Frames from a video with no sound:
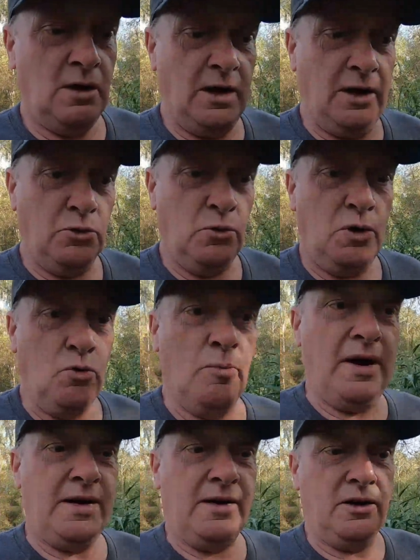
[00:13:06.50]
and we were
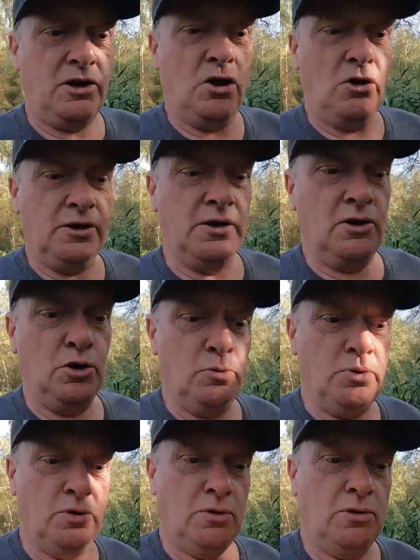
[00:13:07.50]
backing a colleague
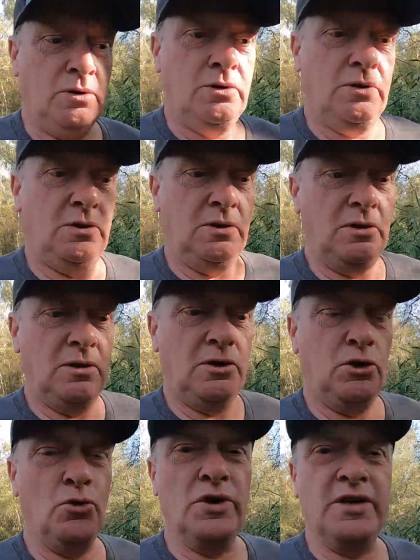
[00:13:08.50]
up
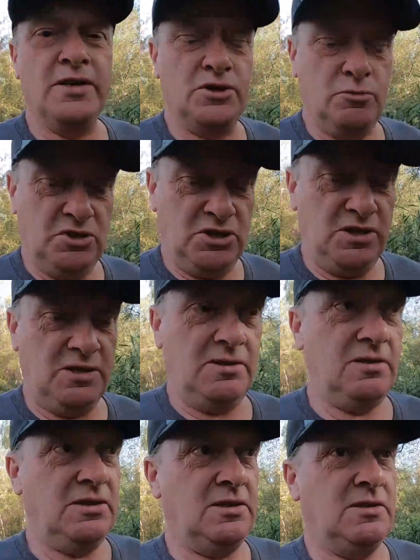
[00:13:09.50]
who needed some
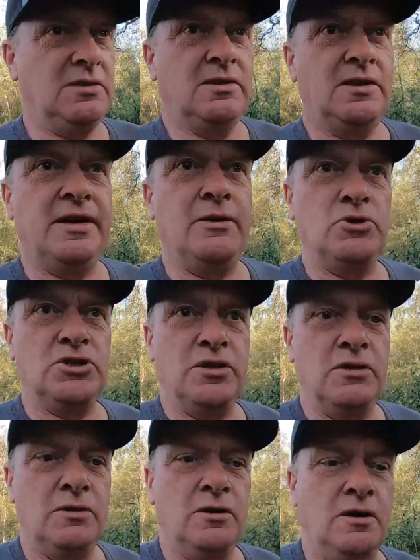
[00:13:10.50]
assistance, and he was
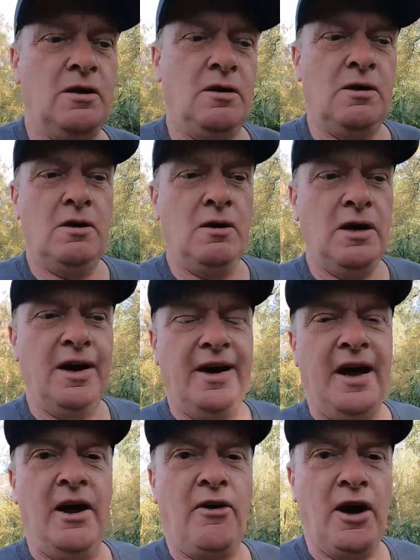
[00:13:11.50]
in an
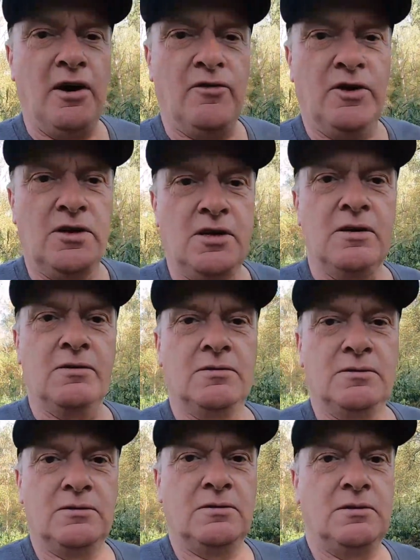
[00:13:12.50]
RRV,
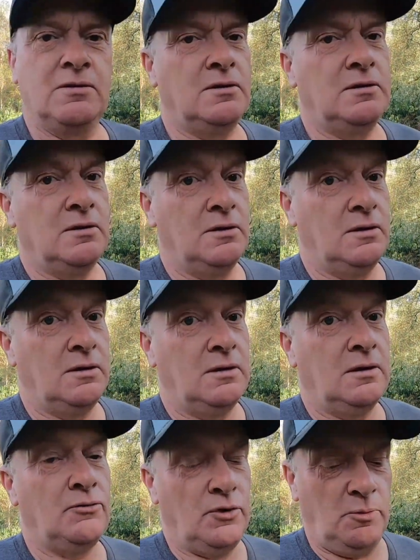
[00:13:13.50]

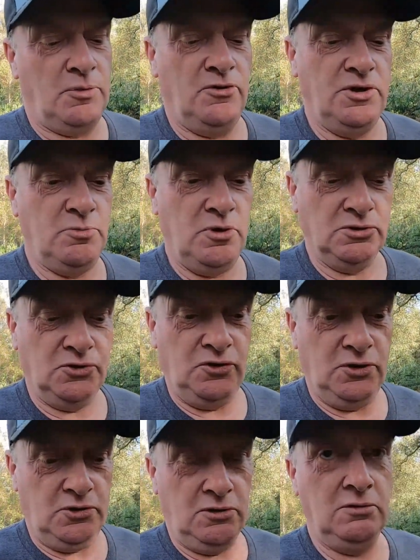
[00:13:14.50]
rapid response
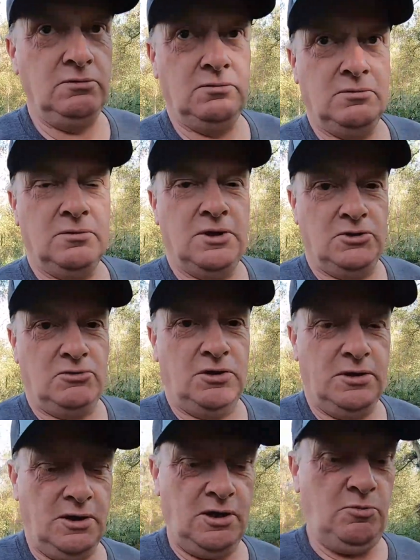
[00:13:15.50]
vehicle. That's
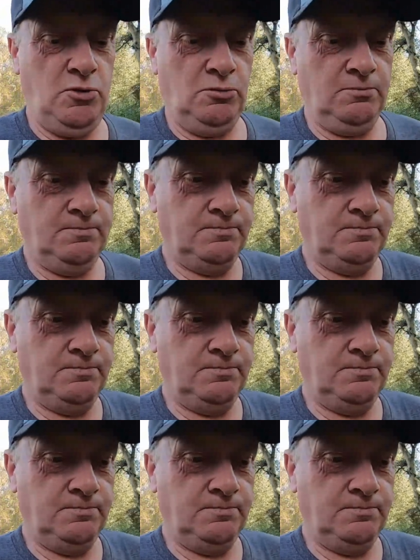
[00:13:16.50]
right, keep up.